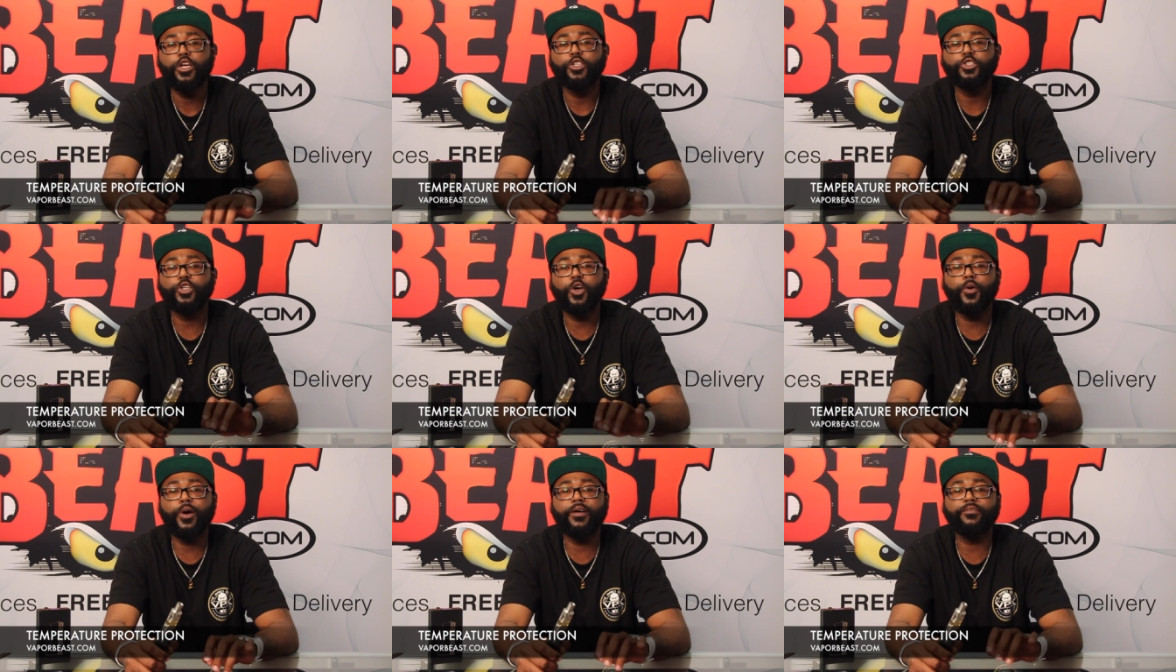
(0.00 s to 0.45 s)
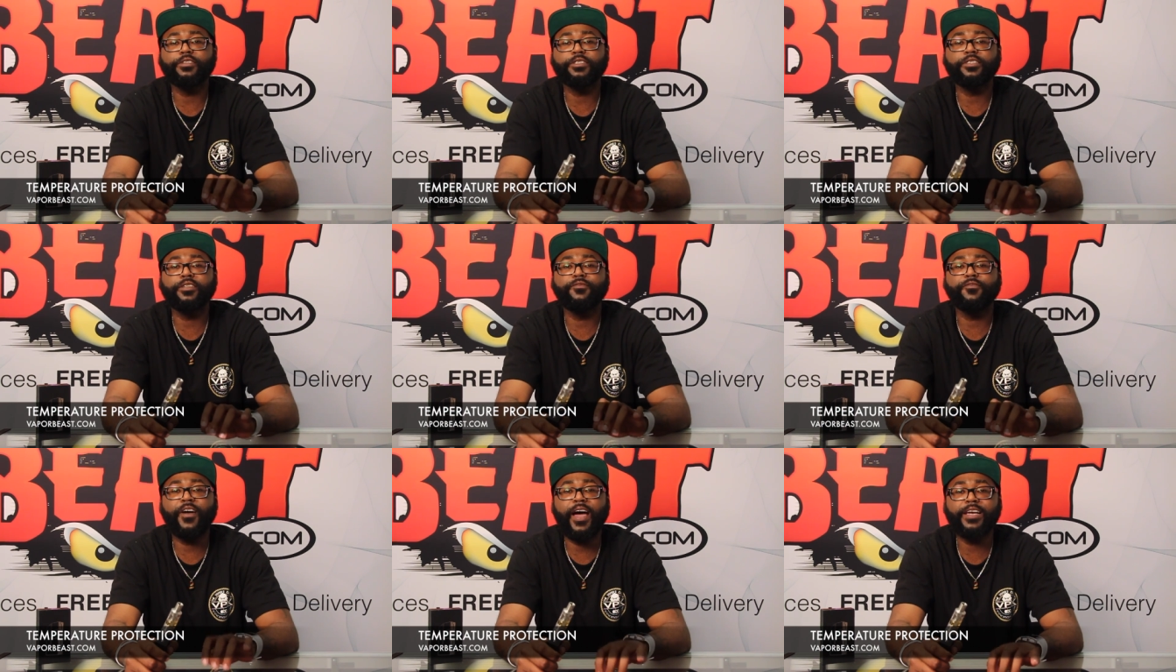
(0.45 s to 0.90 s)
So if
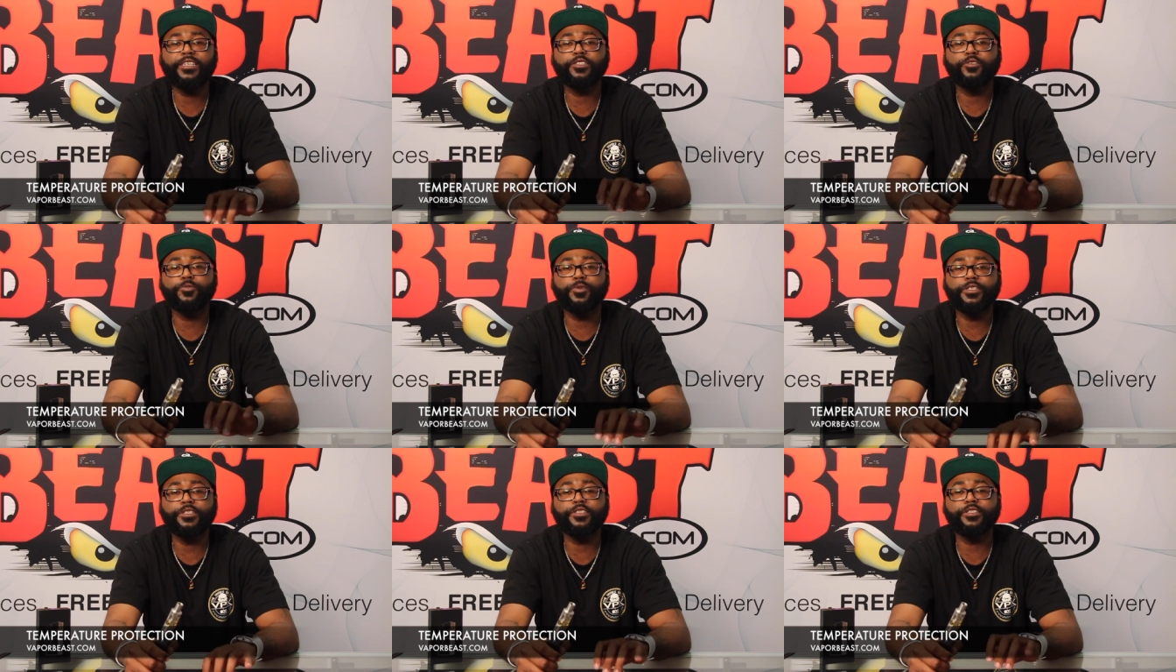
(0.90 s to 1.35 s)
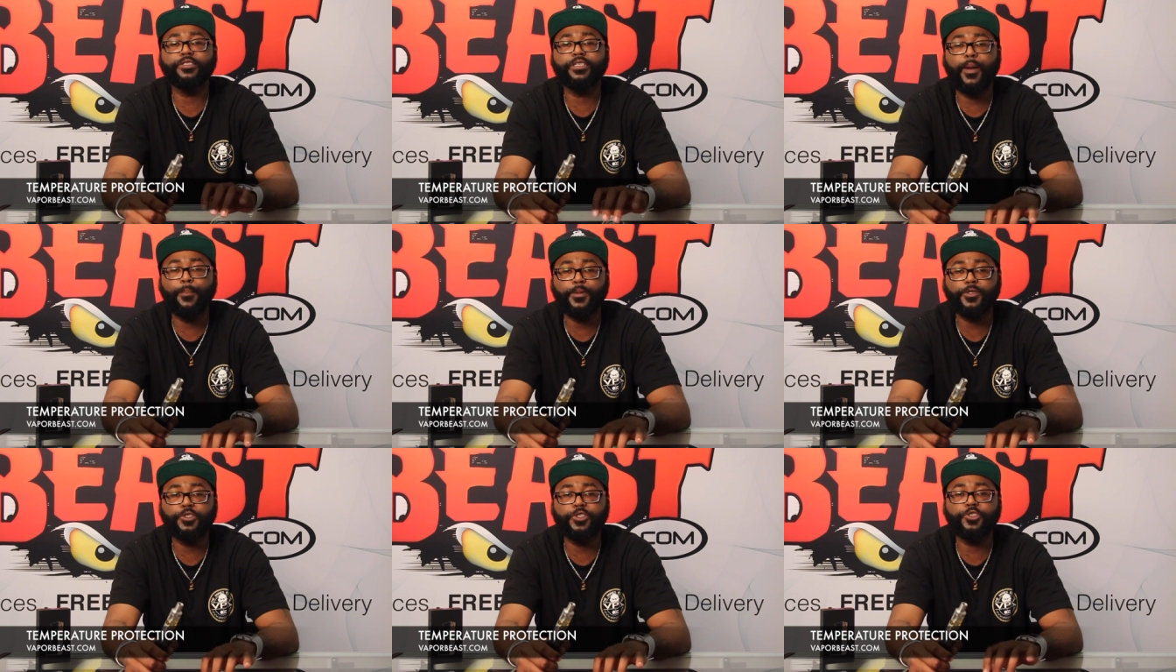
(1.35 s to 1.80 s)
the device reaches
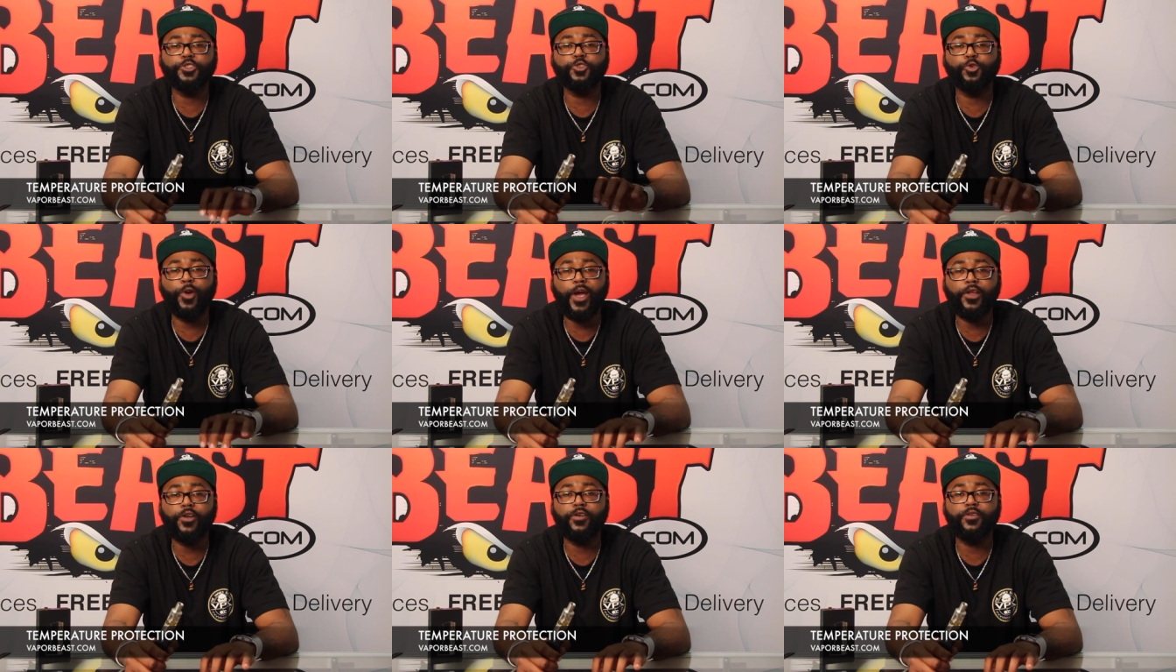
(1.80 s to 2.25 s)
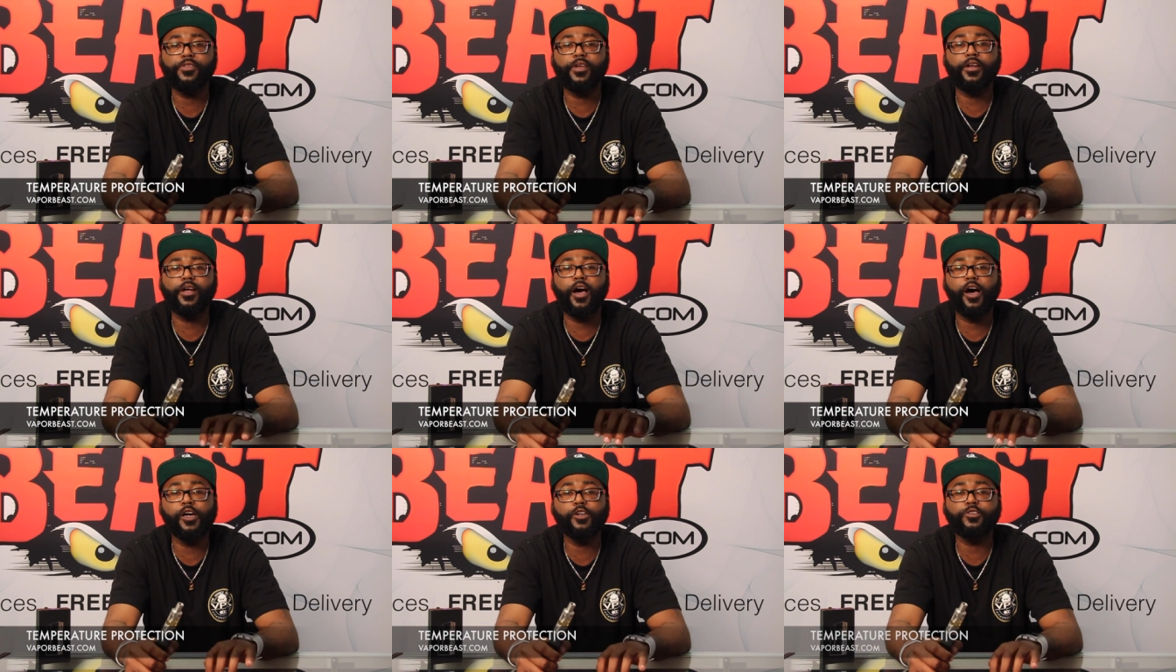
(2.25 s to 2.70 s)
temperatures greater
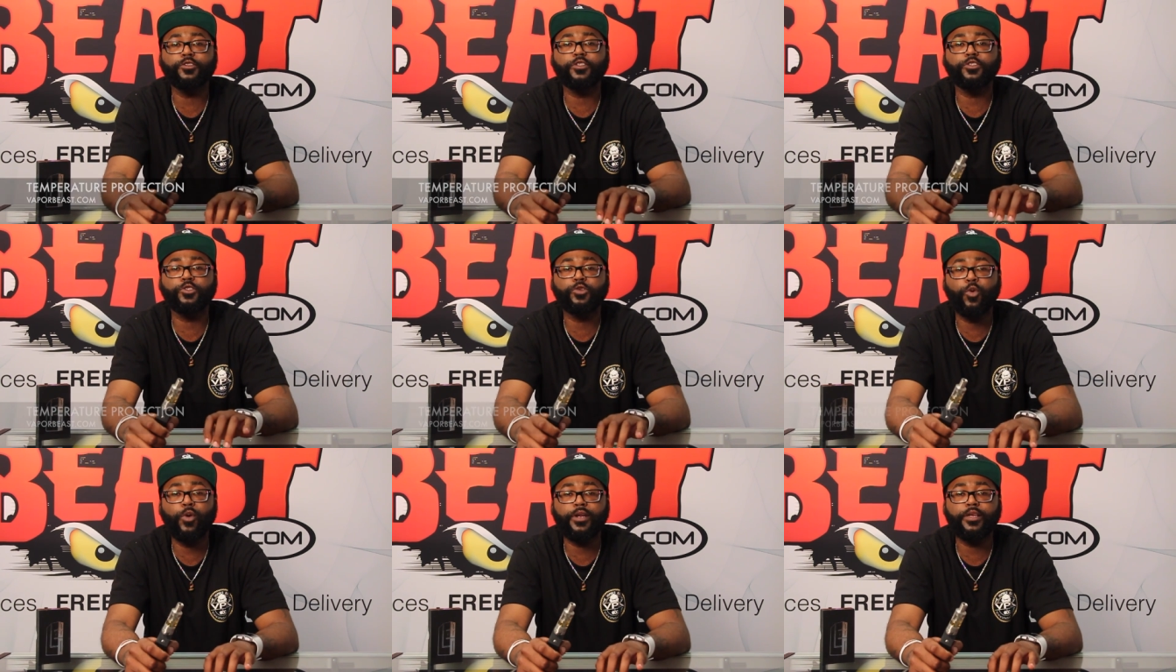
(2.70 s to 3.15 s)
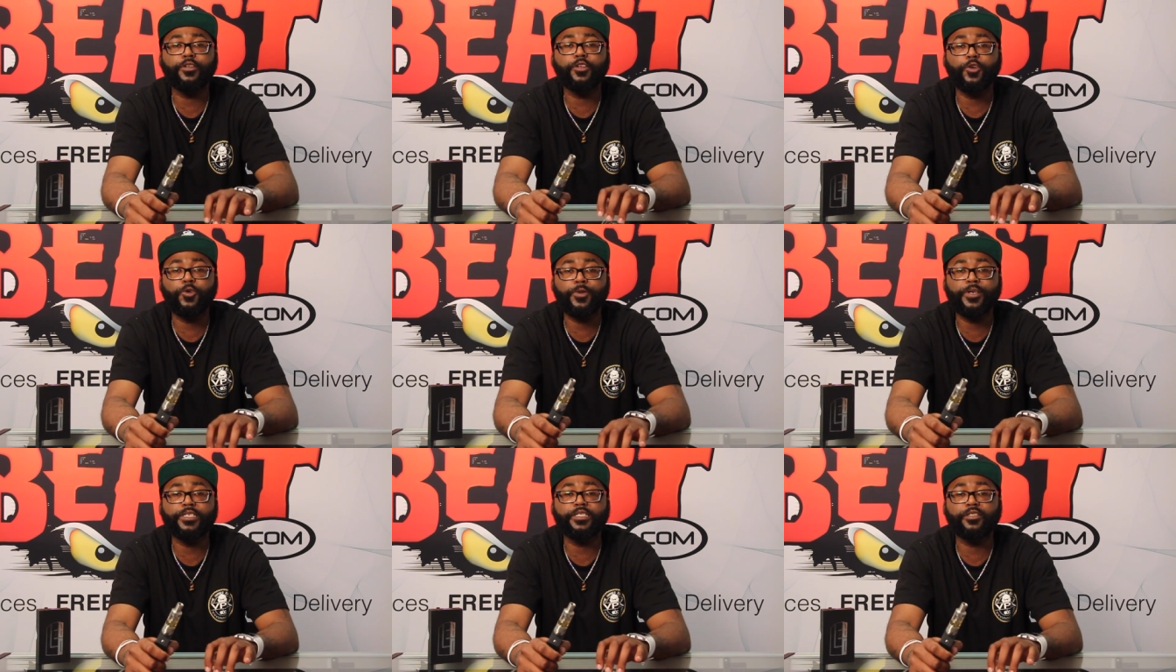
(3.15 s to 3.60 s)
than 120
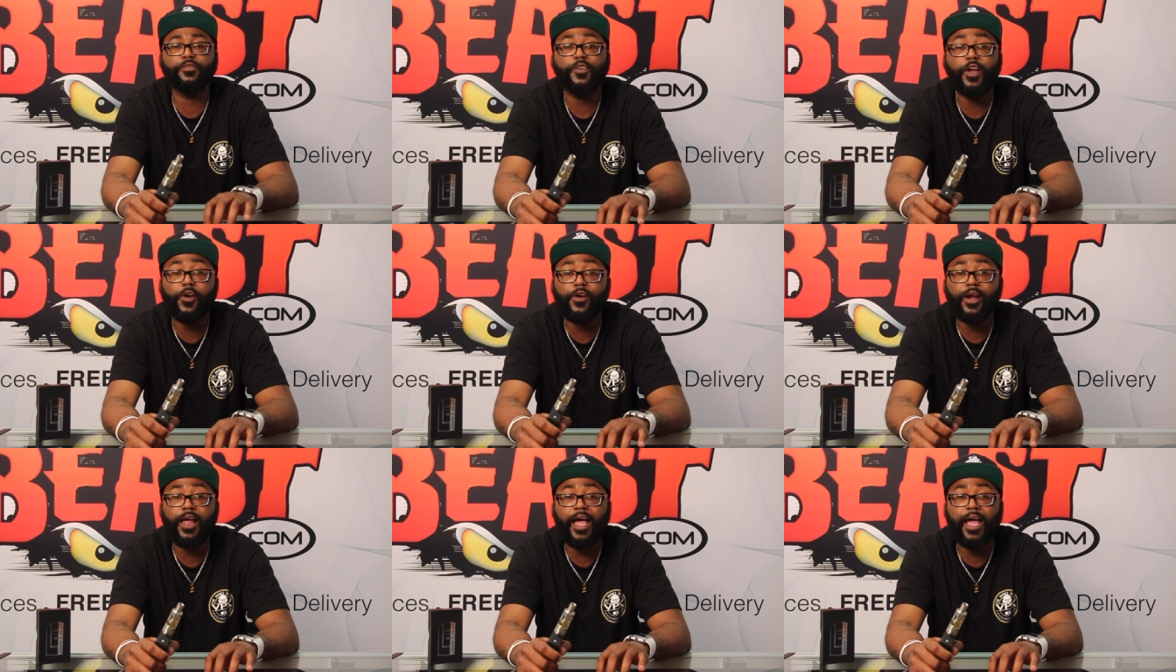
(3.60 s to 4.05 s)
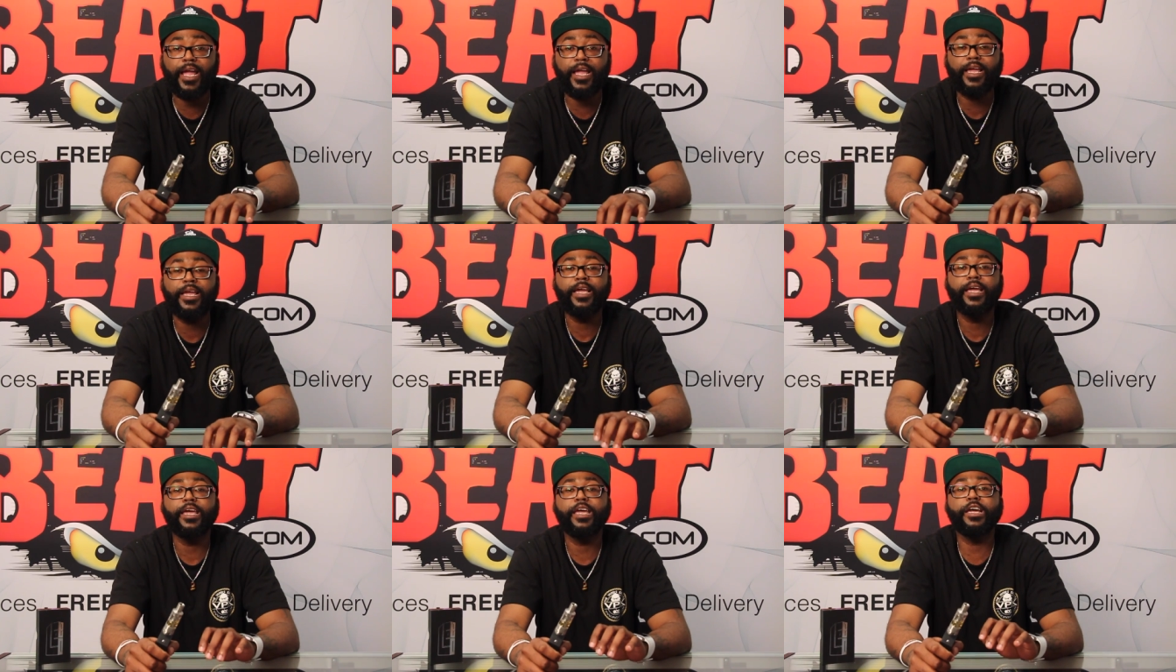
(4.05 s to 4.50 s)
degrees
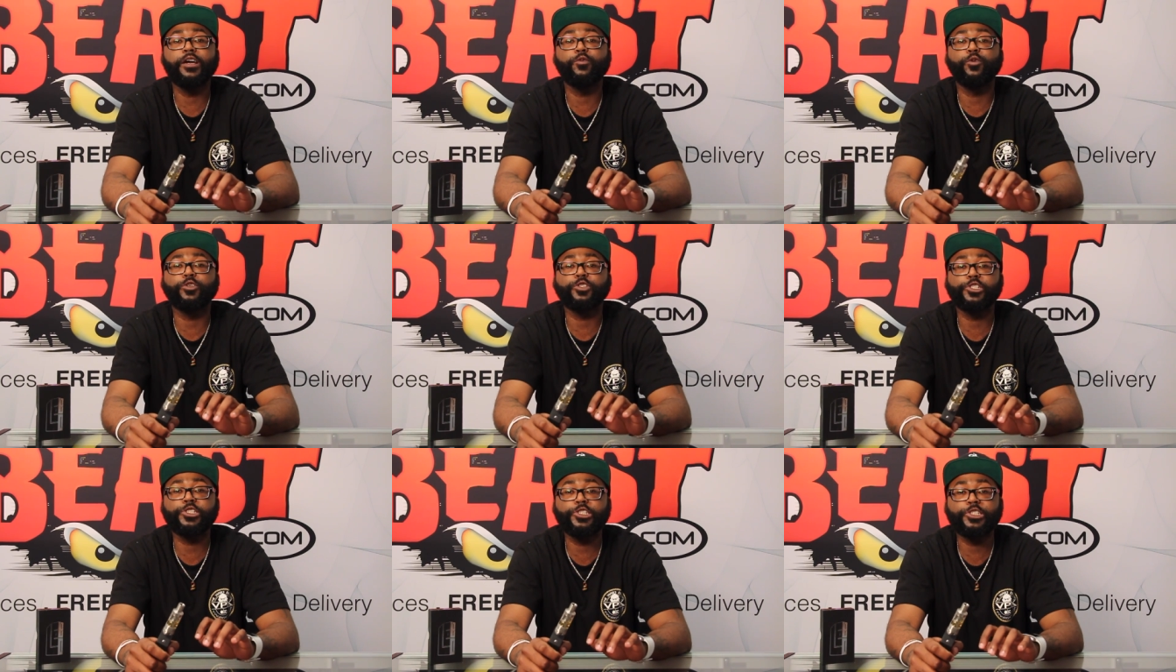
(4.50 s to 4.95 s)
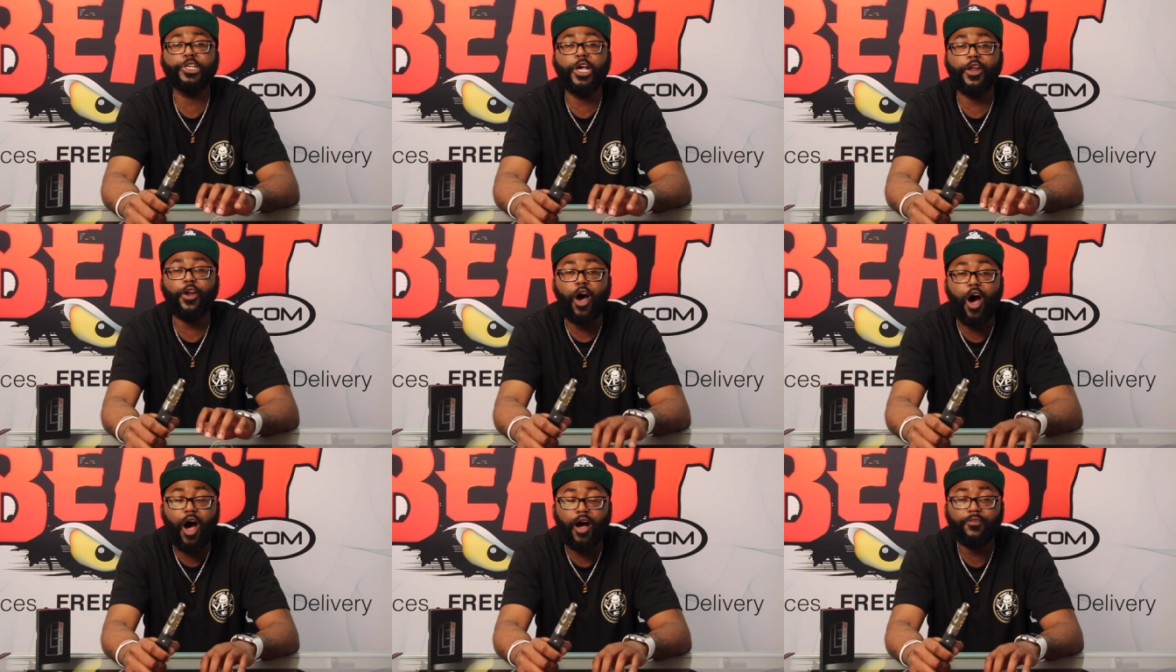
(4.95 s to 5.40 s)
Fahrenheit, it will
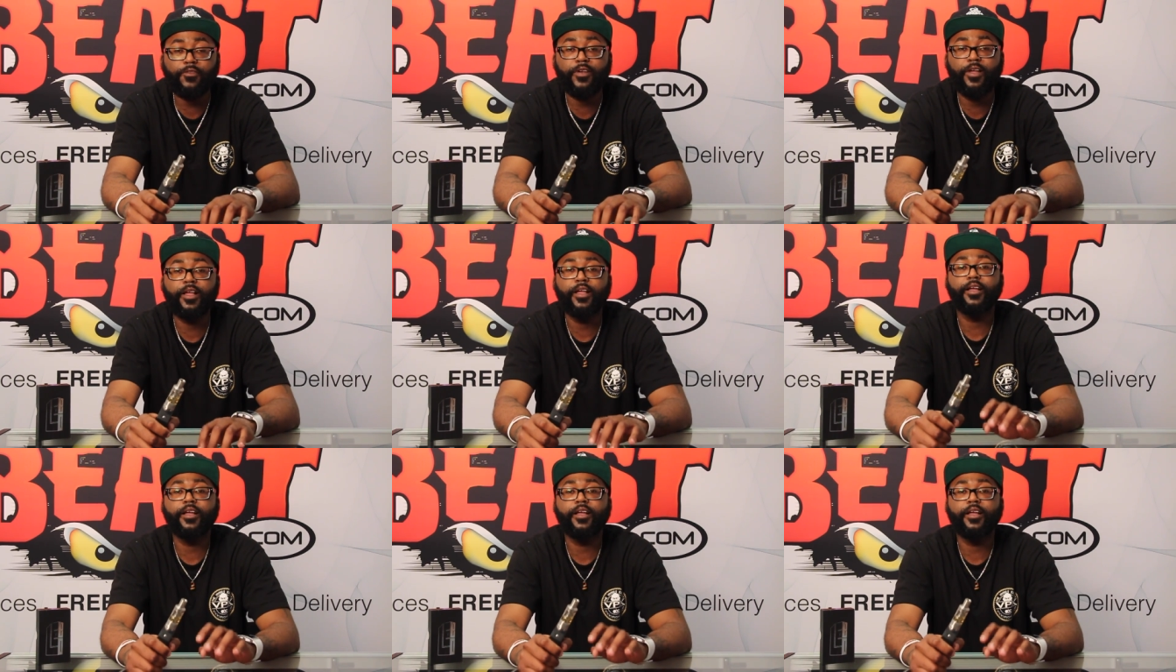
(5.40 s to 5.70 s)
shut off.